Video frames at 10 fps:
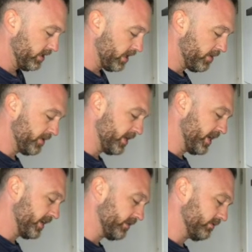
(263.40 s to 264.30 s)
Open the
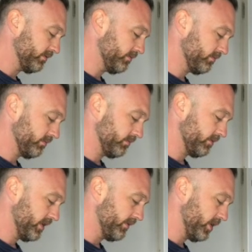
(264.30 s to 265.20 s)
egg,
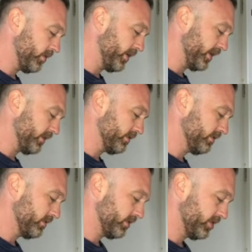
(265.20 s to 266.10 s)
give it a quick
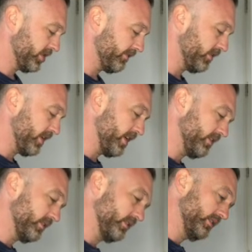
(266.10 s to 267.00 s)
shuffle
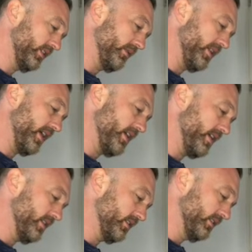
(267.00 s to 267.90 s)
around, get rid of
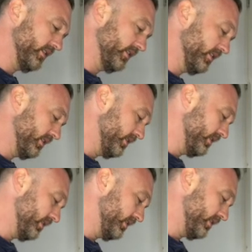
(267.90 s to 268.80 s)
that.
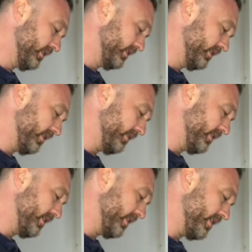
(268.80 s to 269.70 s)
Get rid of
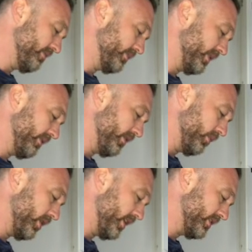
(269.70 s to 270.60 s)
the
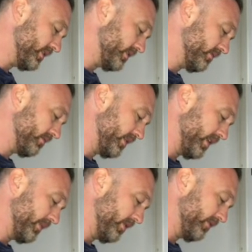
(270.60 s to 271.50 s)
white. Get that
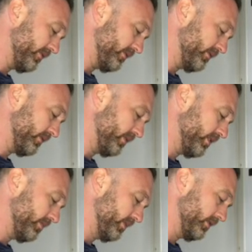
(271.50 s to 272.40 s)
bit off.
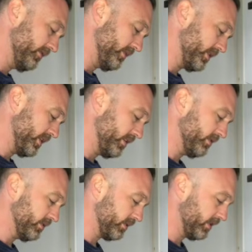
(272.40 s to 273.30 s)
Come off. There we go.
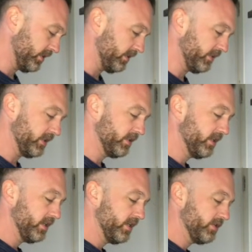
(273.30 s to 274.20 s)
Okay, lovely.
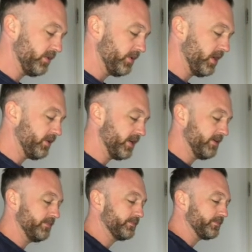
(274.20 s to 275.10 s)
Drop the yolk in.
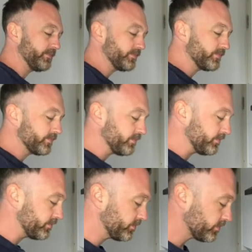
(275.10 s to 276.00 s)

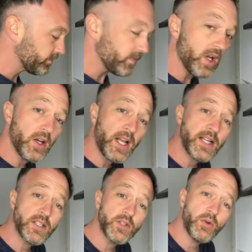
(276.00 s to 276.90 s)
Okay,
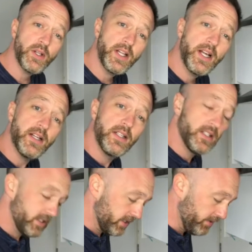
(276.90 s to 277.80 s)
so it's all in there.
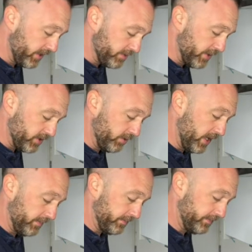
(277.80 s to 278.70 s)
Now we can mix it all
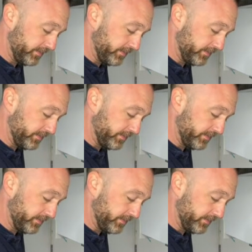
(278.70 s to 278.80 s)
up.